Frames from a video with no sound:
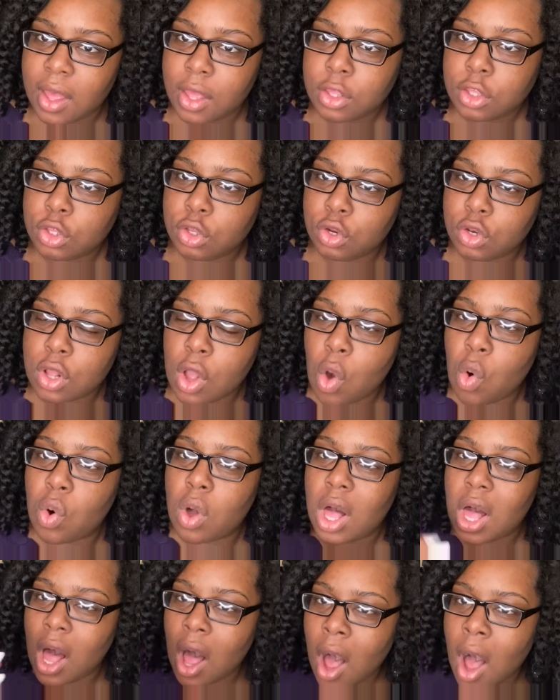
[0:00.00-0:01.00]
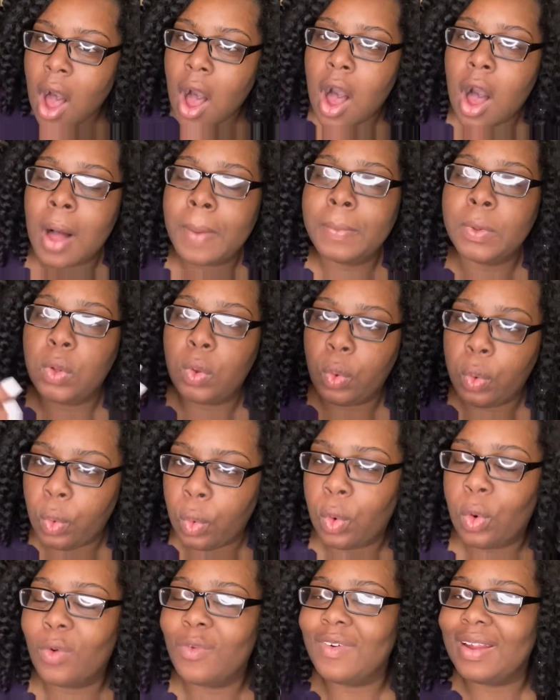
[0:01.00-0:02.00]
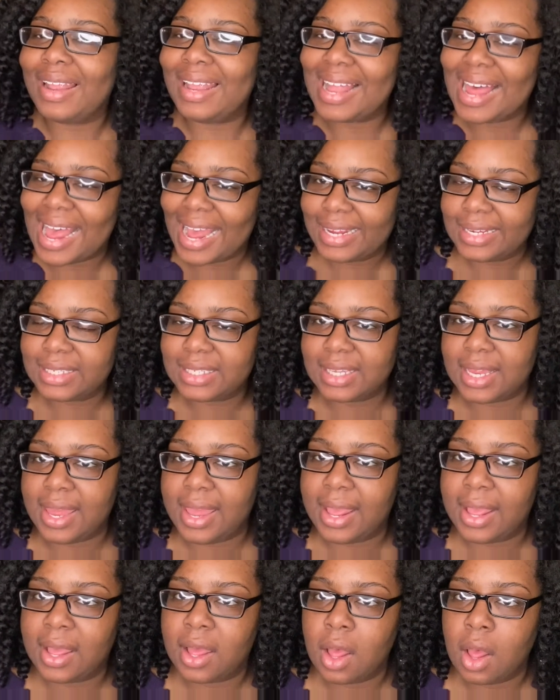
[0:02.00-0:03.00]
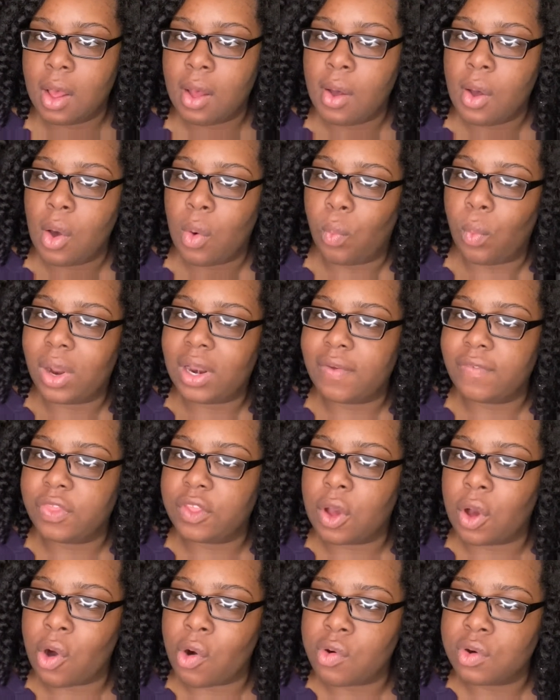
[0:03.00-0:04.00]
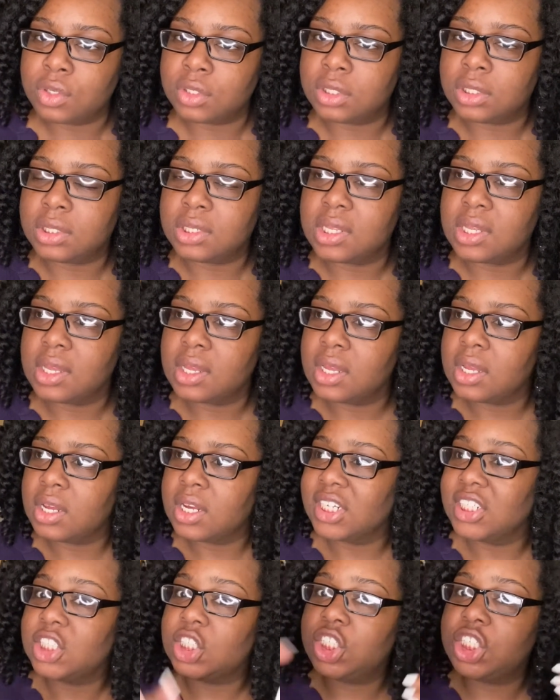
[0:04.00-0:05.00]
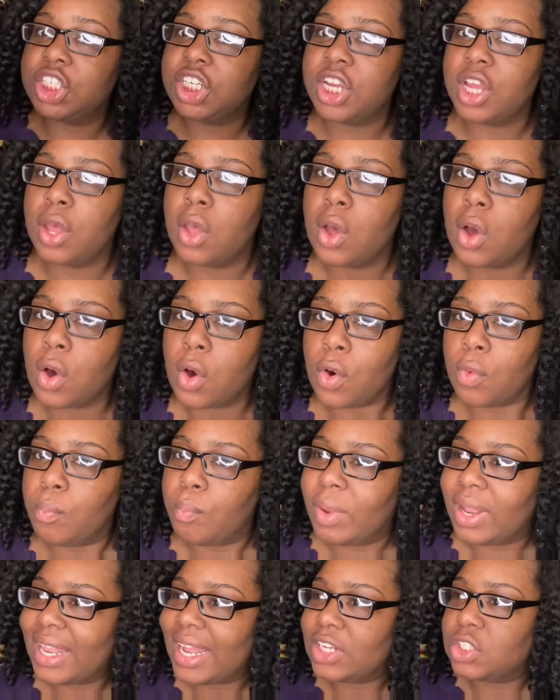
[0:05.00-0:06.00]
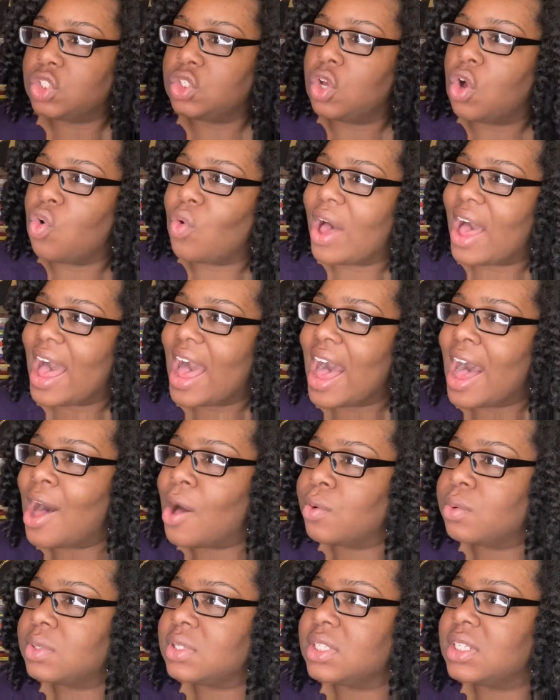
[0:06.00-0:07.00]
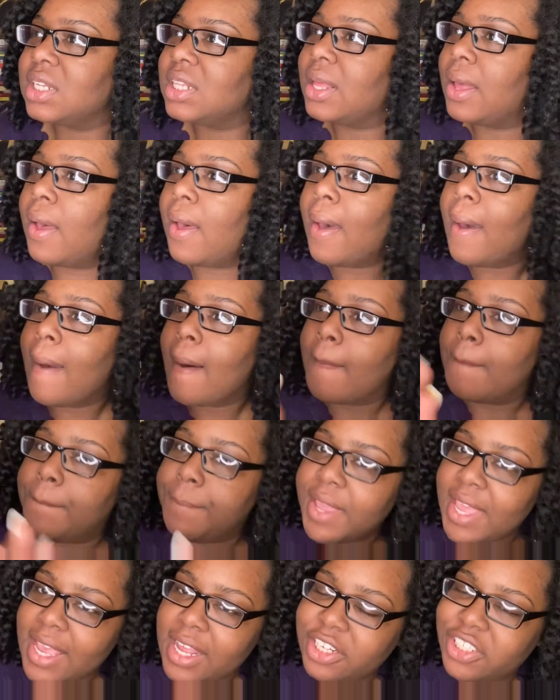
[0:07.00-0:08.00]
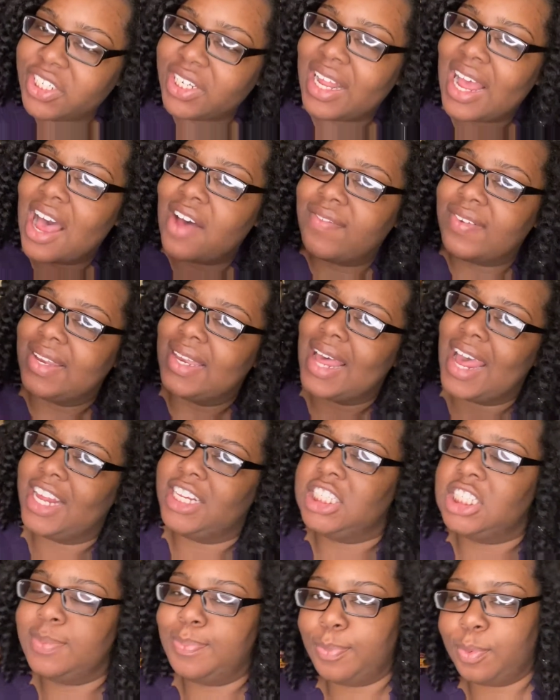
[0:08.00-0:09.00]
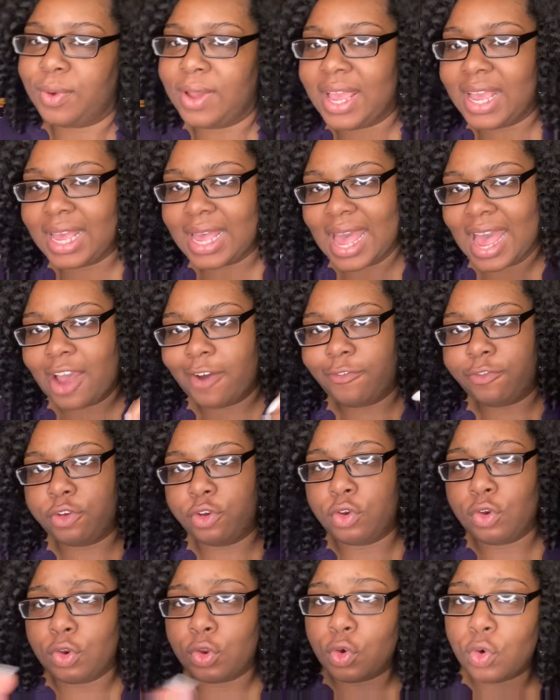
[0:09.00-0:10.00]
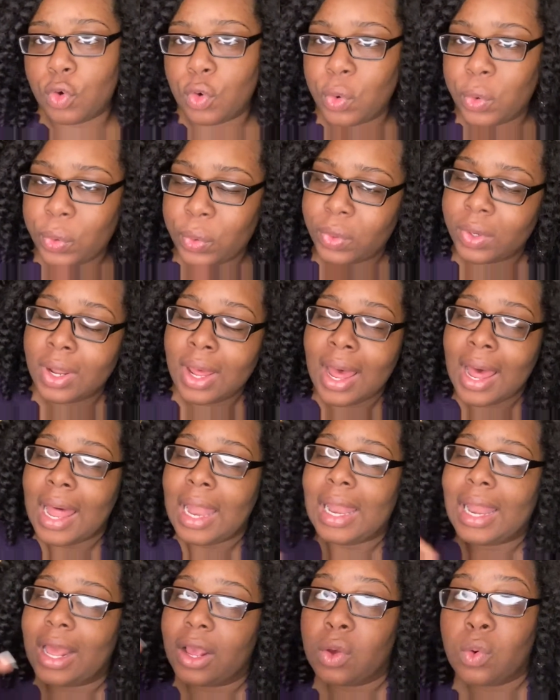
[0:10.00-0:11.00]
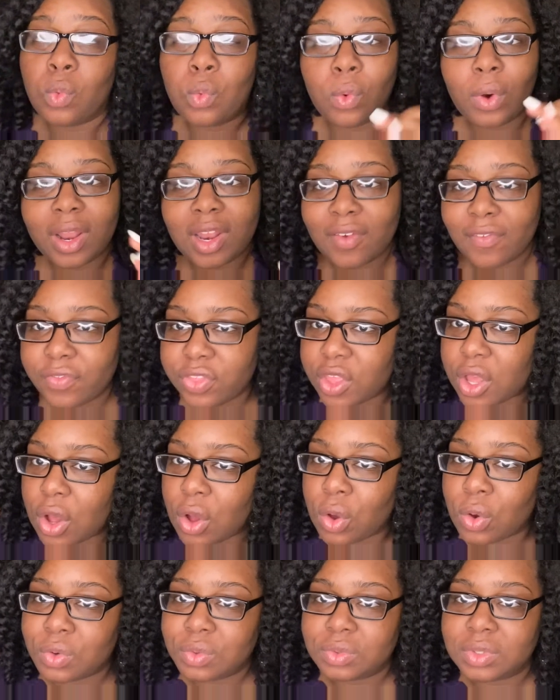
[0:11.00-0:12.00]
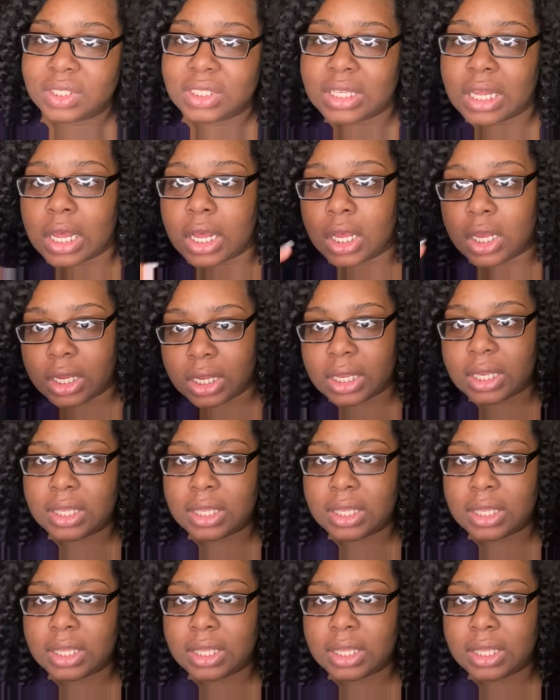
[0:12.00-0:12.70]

You know, calm, cool, relaxing. One of those chill, but let's go out to the beach and have a nice spring afternoon. Like one of those good